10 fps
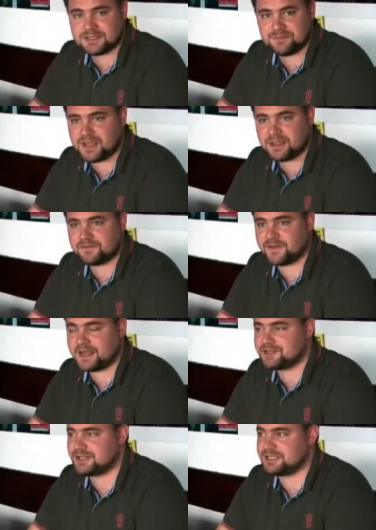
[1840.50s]
speaking,
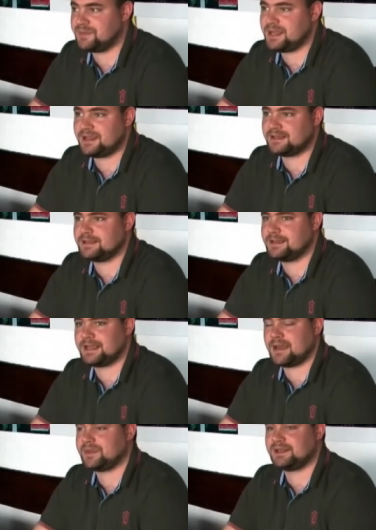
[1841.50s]
financially speaking, the
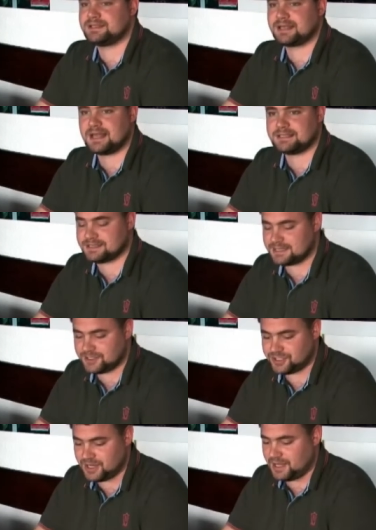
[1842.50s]
capitalist class as
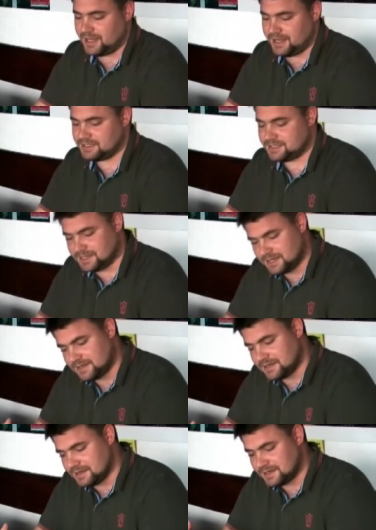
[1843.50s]
such is,
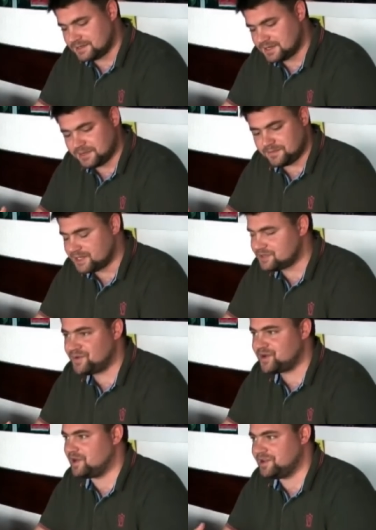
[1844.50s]
uh, has got much
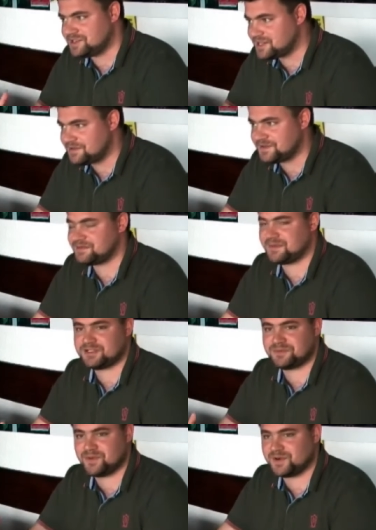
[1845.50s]
more reserves,
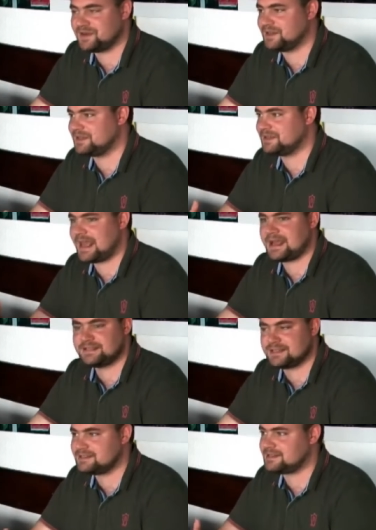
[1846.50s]
much more uh,
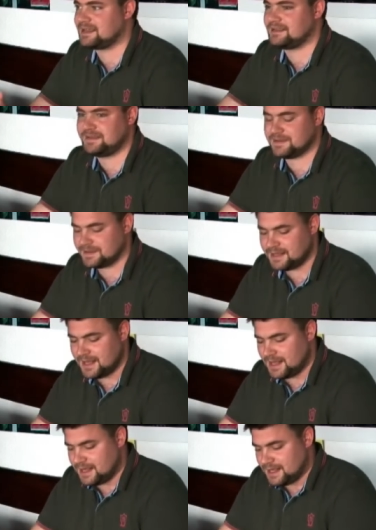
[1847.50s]
assets. And uh,
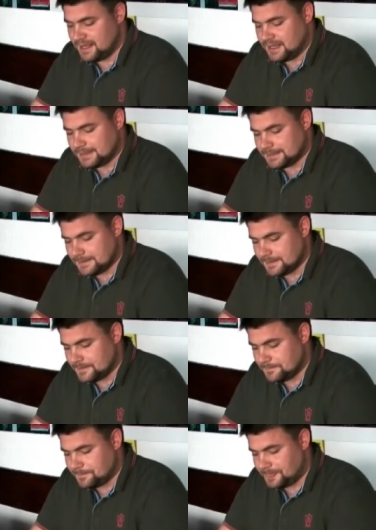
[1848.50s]

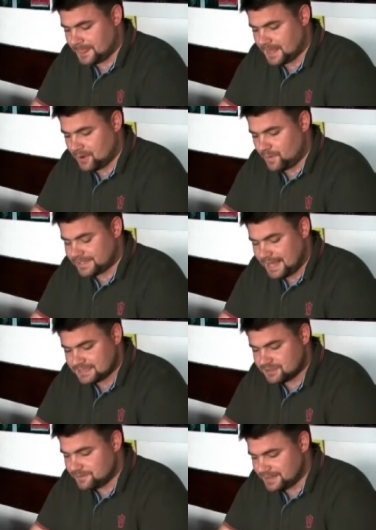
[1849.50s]
um, what
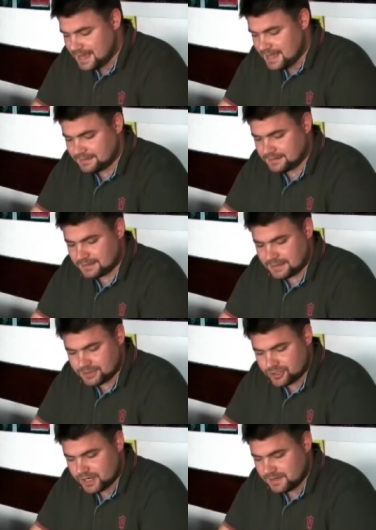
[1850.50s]
has to be done, I
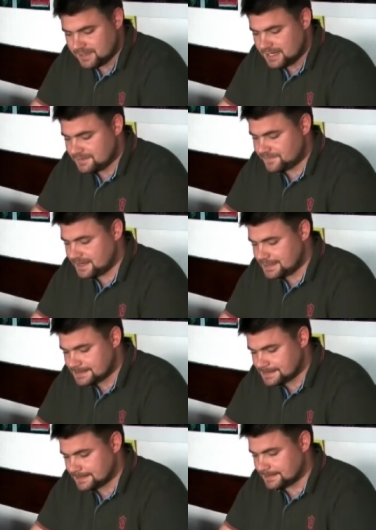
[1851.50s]
strongly believe,
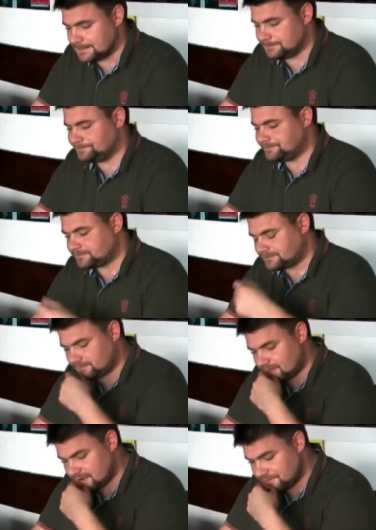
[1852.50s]
is uh,
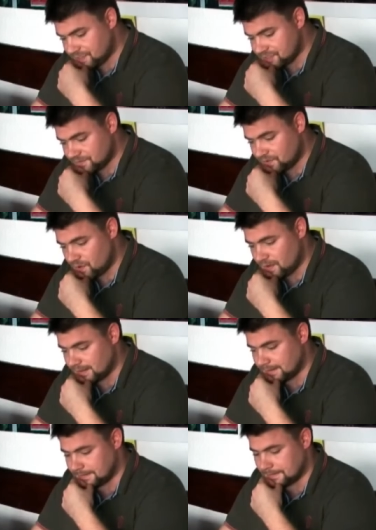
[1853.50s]
first of all
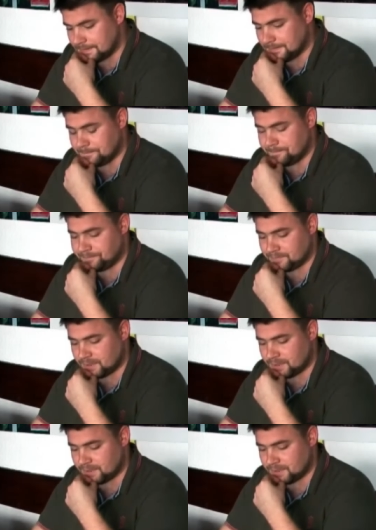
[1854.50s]
uh, um,